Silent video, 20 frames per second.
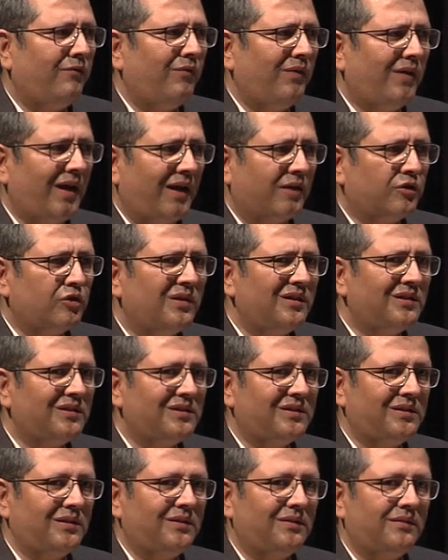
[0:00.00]
we actually
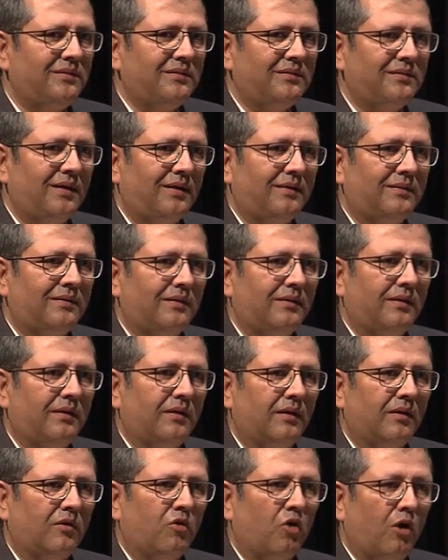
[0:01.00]
see that
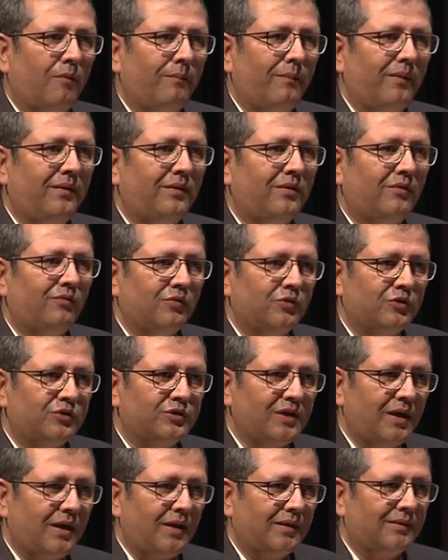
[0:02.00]
government of
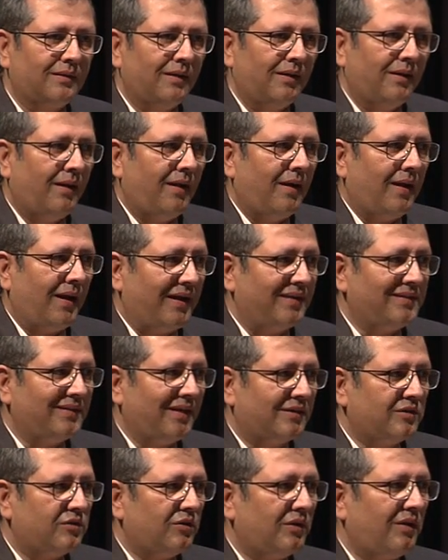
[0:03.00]
Gujarat has
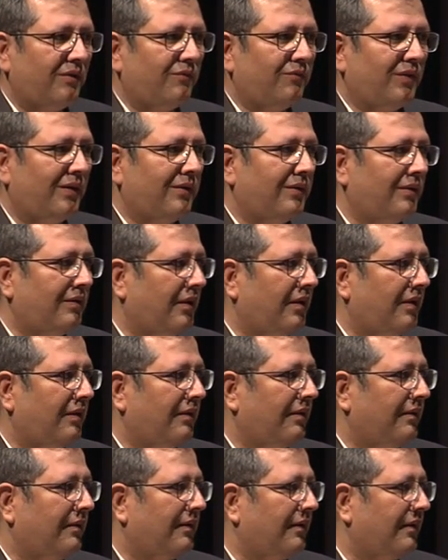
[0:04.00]
actually, when
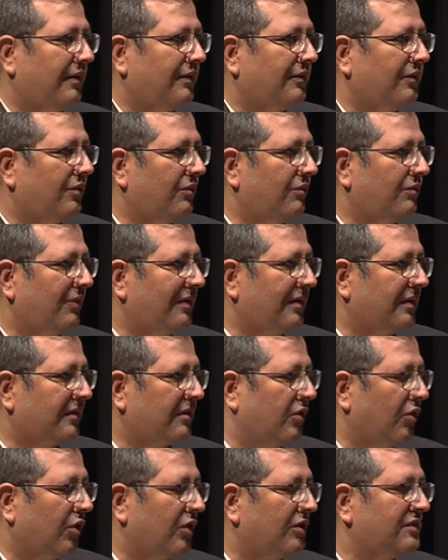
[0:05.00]
it
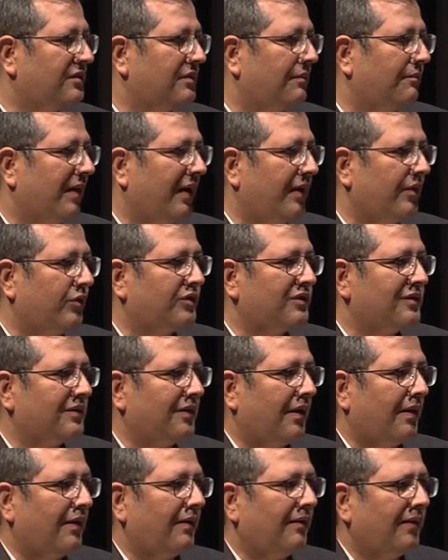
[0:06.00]
launched the
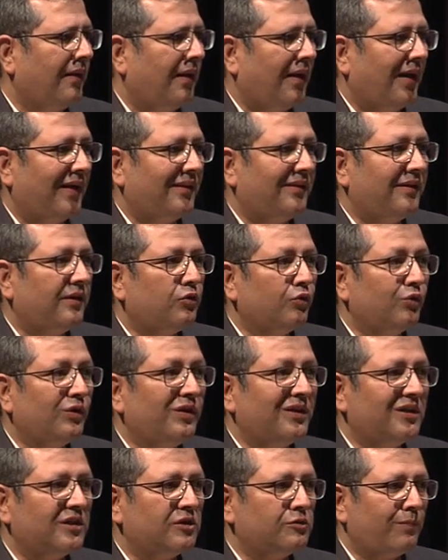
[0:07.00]
Mayojana, I think 2
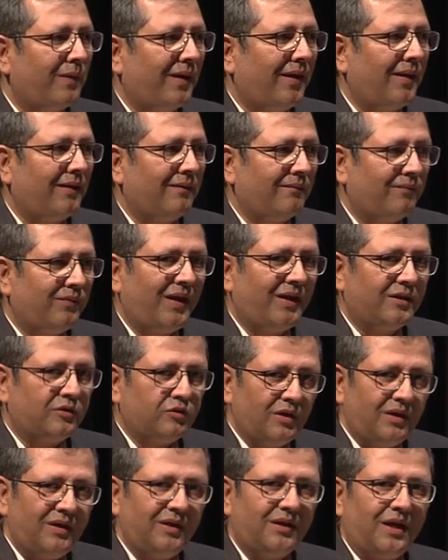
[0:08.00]
years back, they
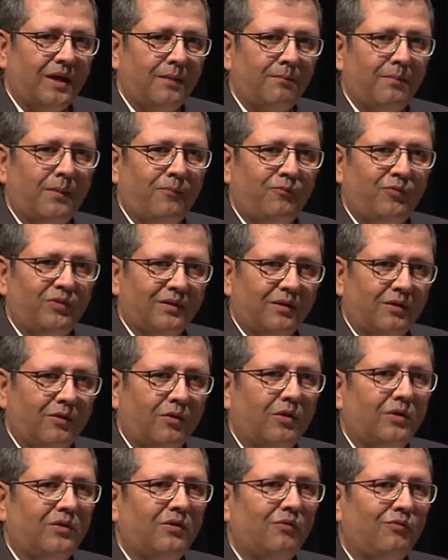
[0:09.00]
actually came up with a
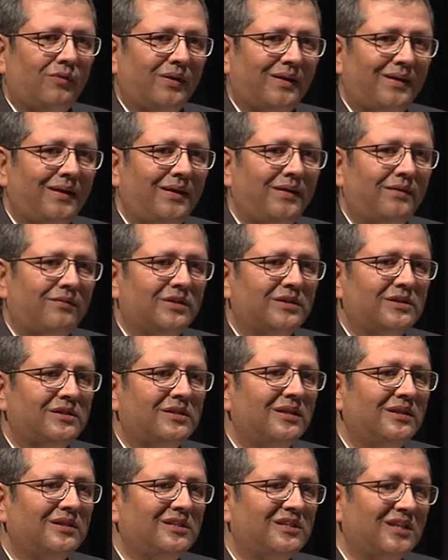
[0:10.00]
lot of very
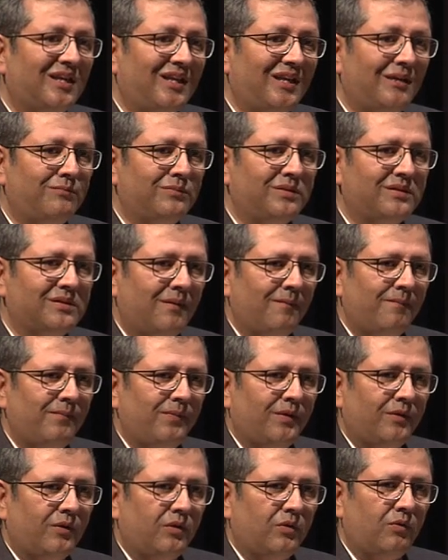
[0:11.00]
interesting schemes,
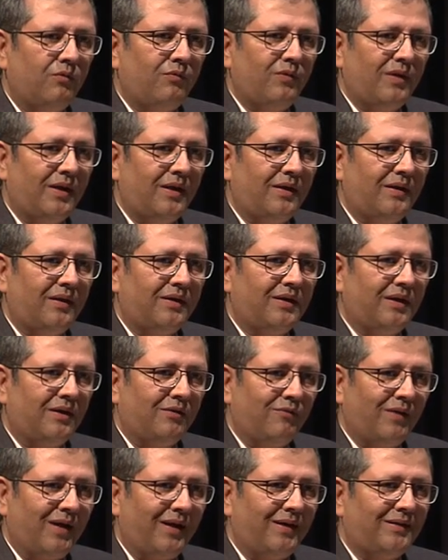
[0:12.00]
where it
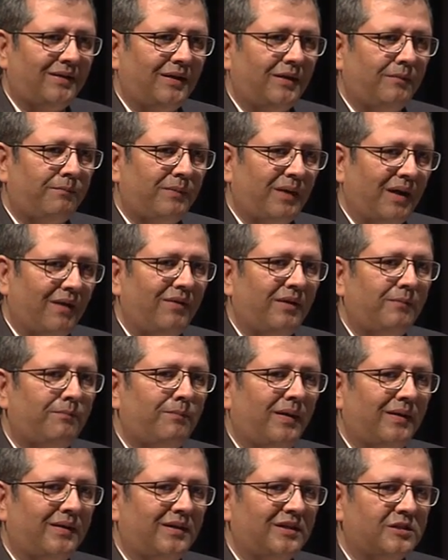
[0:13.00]
invited private
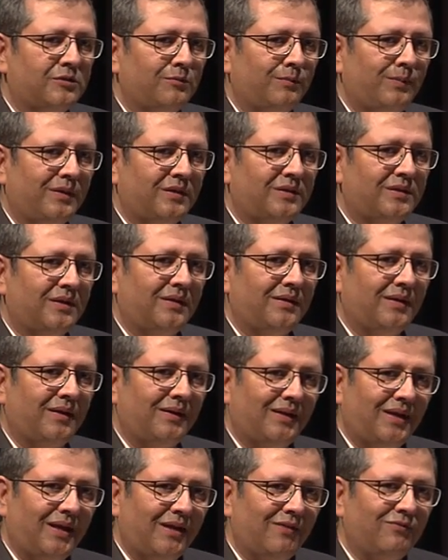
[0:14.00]
participation
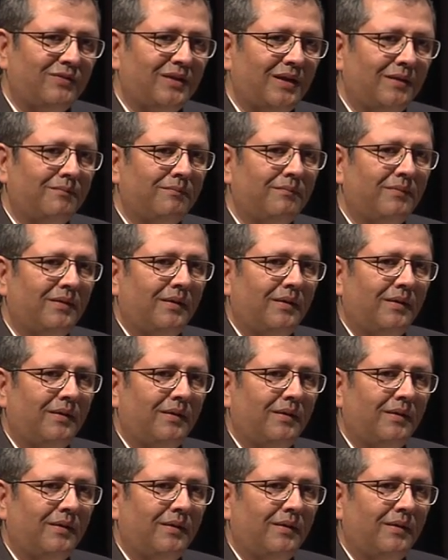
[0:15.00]
and gave them